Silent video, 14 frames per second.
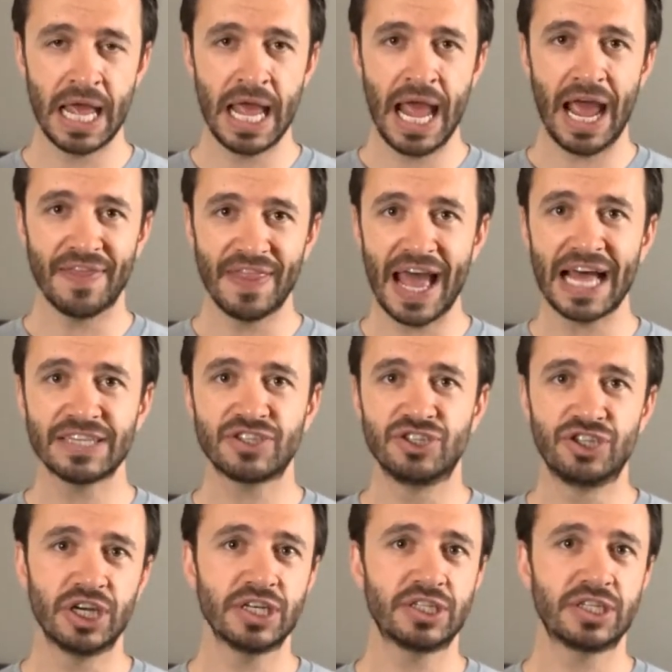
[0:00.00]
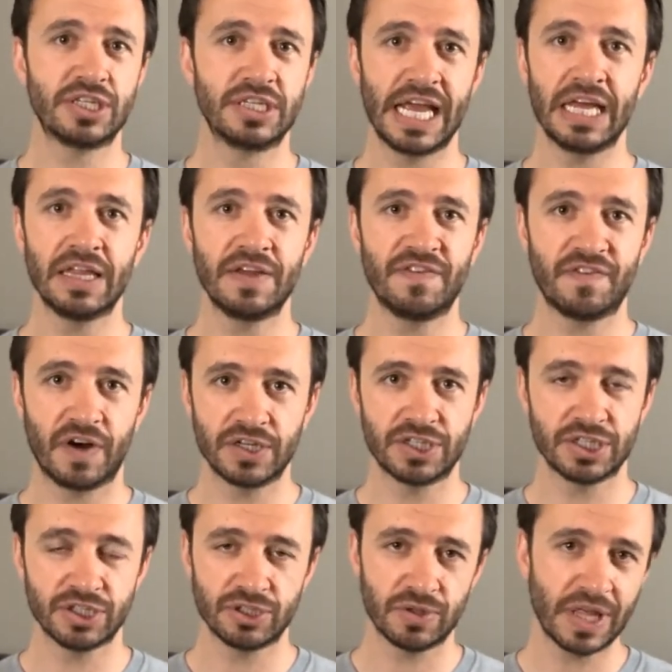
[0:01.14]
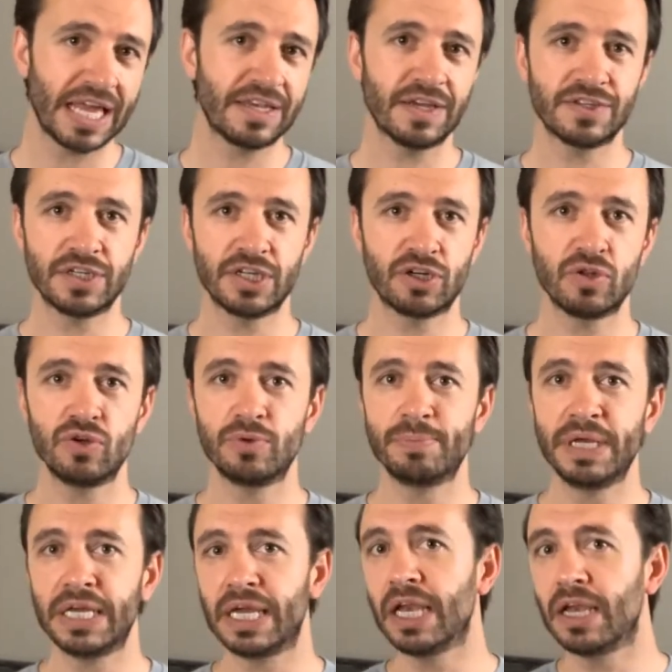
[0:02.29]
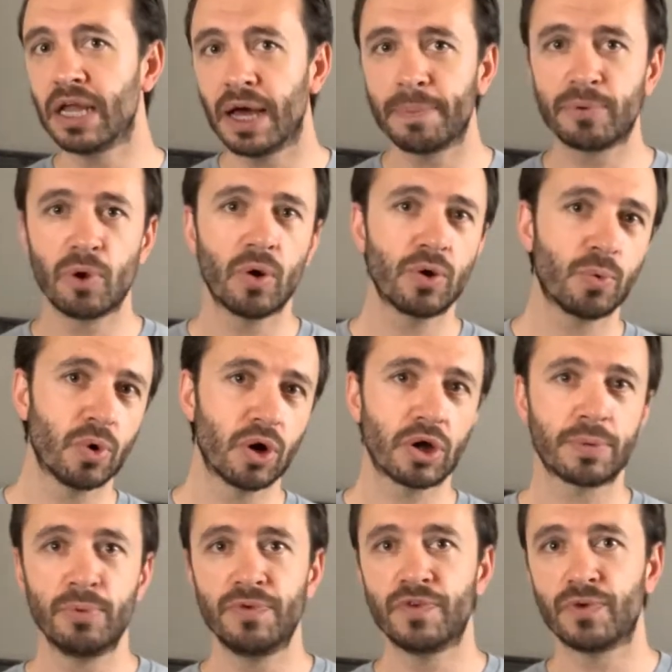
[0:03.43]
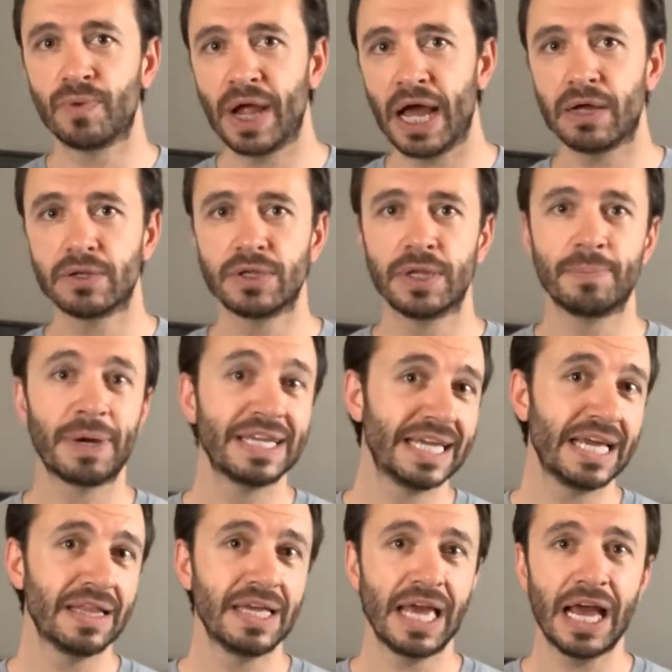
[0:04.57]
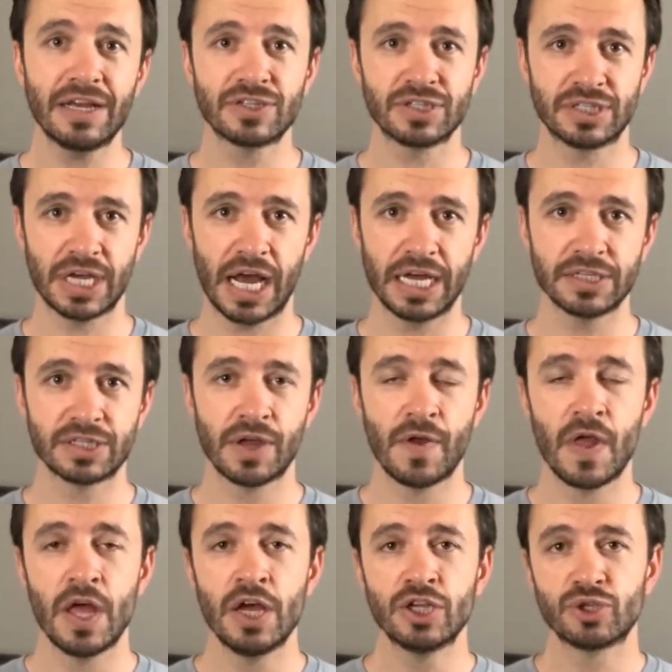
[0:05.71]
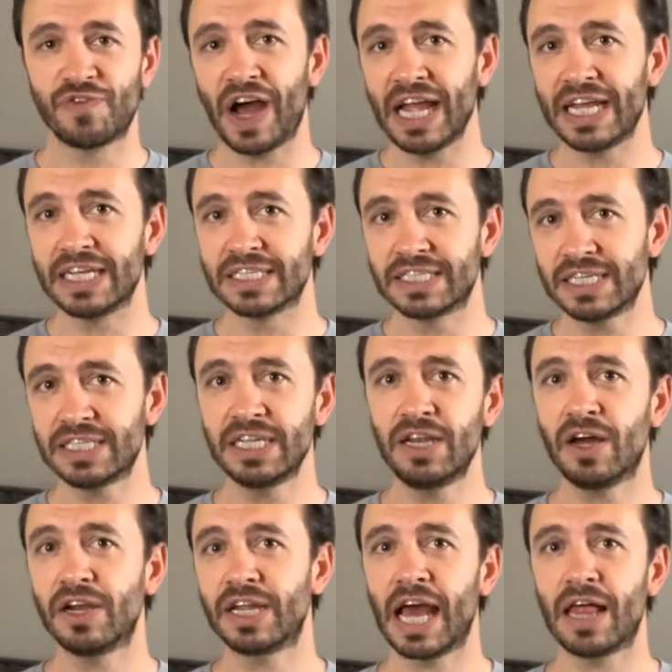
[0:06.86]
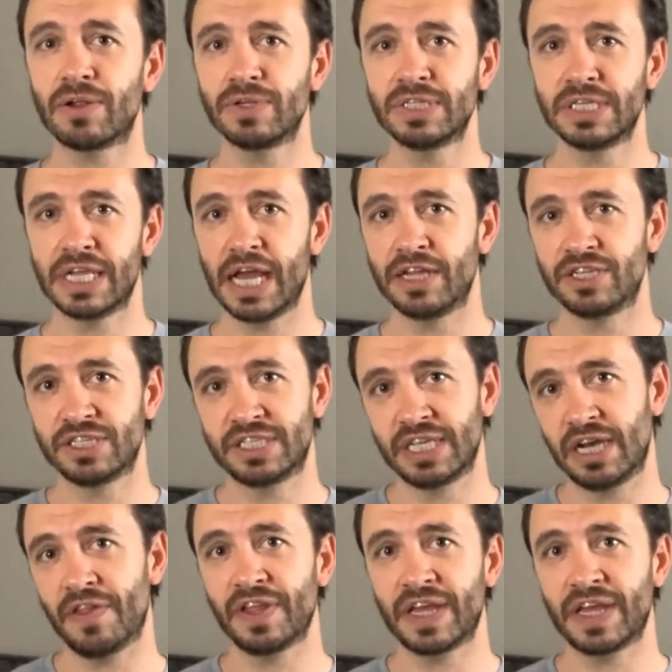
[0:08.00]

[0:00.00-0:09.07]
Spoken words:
And that's just daily function. So that doesn't include me getting up, going to work, moving around in my daily exercise. So if I eat 1,600 calories a day and just sit on the